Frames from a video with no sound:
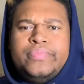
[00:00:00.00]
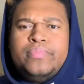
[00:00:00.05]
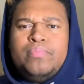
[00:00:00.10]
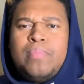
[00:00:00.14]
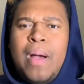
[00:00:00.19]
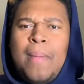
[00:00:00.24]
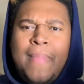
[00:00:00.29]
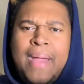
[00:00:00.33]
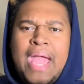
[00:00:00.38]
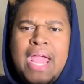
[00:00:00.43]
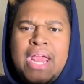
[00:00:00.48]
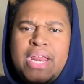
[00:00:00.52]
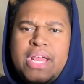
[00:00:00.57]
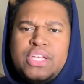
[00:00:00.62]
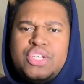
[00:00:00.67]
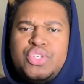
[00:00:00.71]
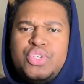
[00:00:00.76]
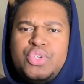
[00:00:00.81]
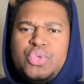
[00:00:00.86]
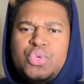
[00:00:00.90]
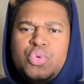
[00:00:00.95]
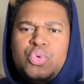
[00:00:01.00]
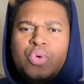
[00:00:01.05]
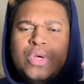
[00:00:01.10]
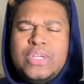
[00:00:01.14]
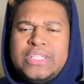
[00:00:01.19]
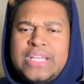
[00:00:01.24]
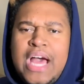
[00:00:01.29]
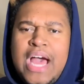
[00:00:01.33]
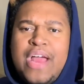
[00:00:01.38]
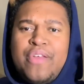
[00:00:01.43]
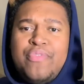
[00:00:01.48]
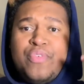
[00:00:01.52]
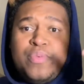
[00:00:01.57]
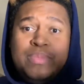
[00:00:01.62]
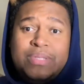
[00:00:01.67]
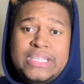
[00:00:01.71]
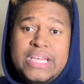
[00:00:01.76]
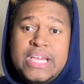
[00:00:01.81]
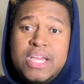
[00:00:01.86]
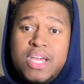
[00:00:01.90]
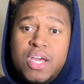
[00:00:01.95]
My main issue, aside
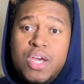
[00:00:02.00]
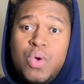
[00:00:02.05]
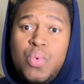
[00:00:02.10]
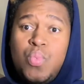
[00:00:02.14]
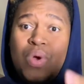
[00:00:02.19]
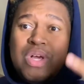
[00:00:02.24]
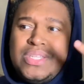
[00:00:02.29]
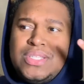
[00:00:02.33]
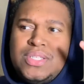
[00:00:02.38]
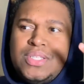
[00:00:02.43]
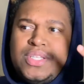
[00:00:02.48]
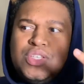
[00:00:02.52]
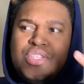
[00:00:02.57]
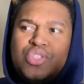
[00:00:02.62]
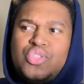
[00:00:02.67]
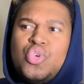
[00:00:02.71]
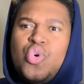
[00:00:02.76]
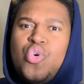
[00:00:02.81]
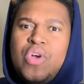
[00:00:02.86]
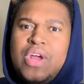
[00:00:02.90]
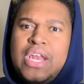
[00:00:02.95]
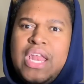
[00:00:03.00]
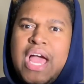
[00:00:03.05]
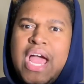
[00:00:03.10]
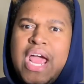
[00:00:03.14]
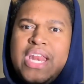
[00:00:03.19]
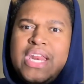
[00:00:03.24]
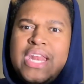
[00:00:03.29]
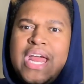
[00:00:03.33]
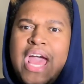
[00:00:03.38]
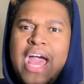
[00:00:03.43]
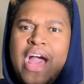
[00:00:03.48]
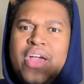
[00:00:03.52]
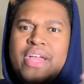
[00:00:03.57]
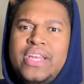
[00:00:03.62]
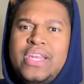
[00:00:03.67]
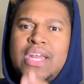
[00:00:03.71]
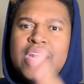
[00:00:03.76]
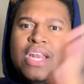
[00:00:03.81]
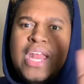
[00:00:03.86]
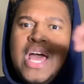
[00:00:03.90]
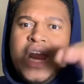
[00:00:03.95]
from Tika, was the storyline and how
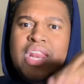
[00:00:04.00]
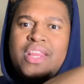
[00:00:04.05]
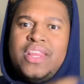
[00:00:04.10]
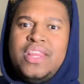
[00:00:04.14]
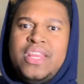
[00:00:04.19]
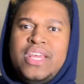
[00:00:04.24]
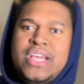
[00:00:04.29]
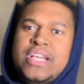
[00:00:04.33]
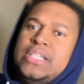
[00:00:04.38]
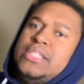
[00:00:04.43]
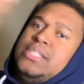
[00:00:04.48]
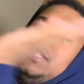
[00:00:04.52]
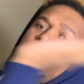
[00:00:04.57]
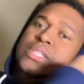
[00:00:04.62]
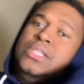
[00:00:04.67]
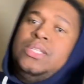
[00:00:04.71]
it did a lot of this.